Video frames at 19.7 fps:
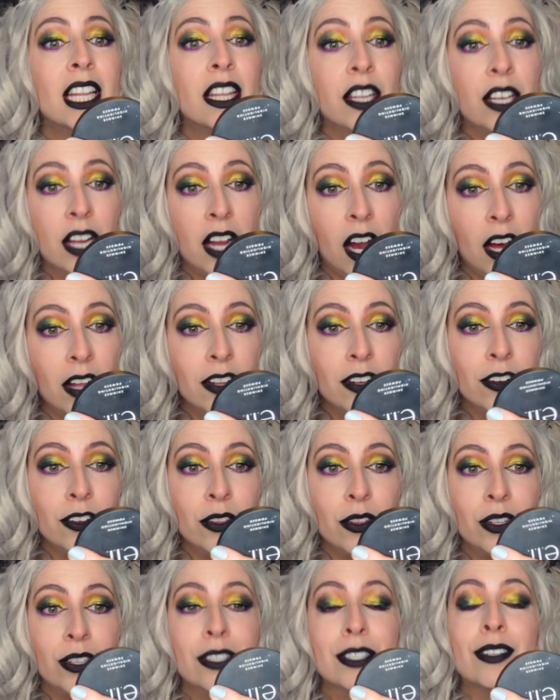The color
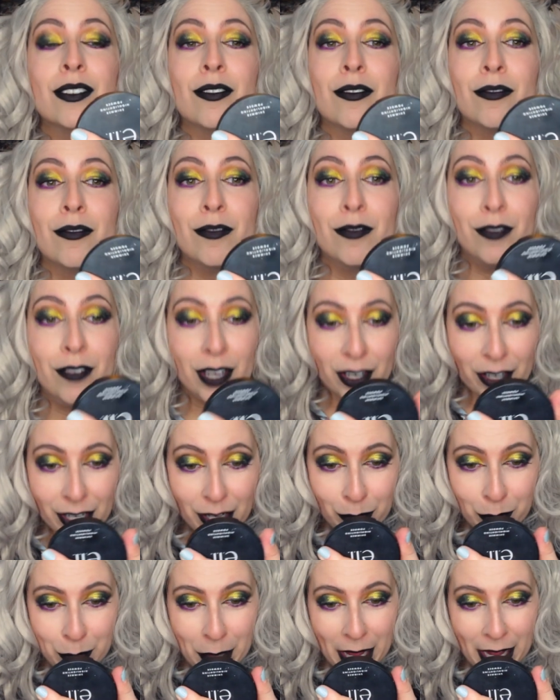looks
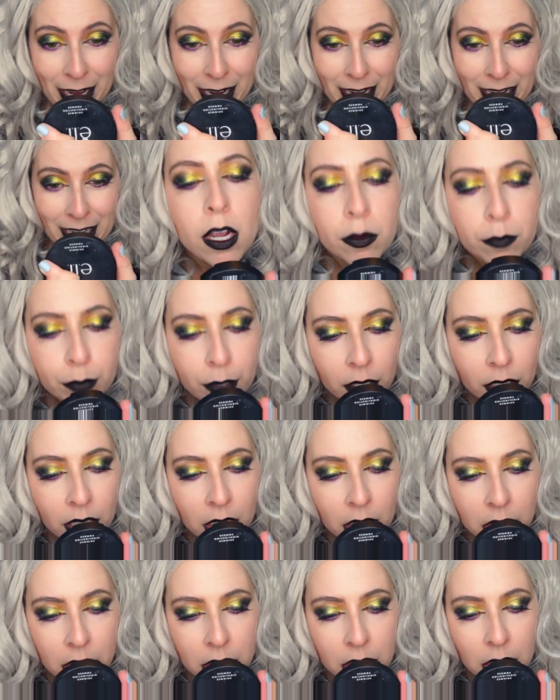very opaque. I probably
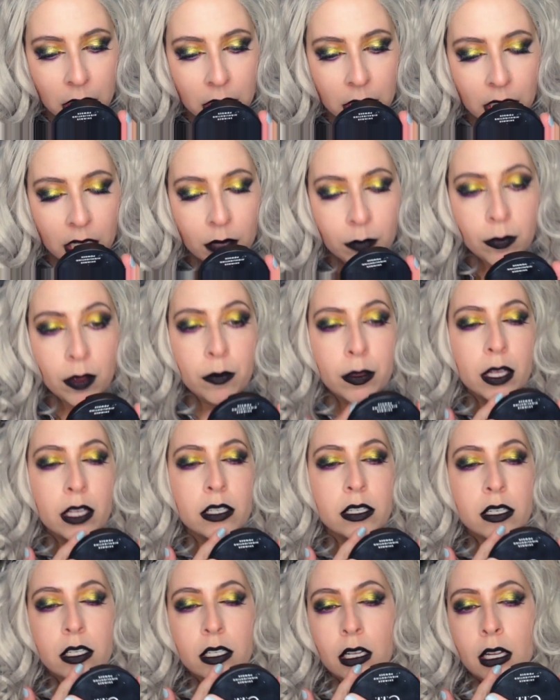could have done like maybe a
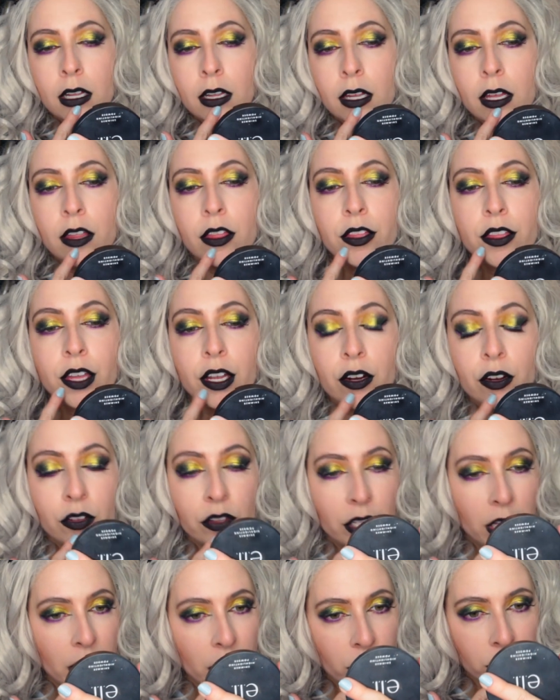slightly thicker
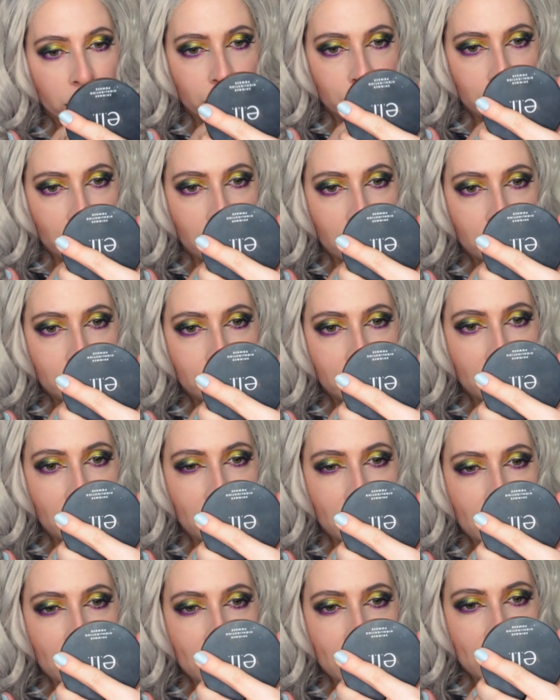layer on the bottom. Like
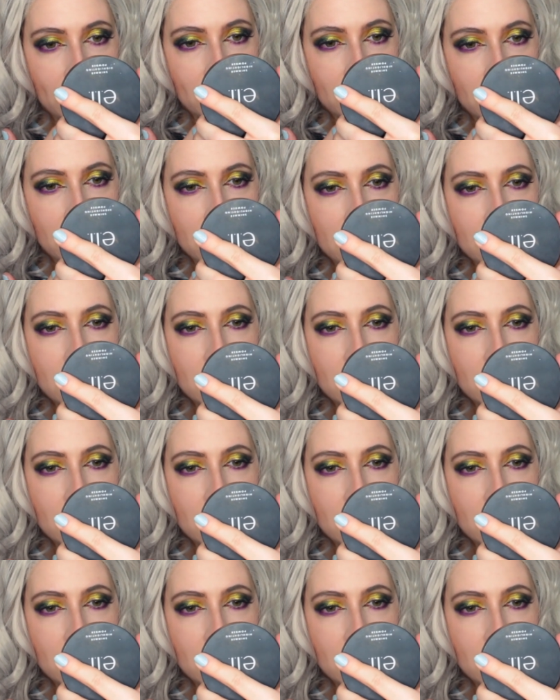I can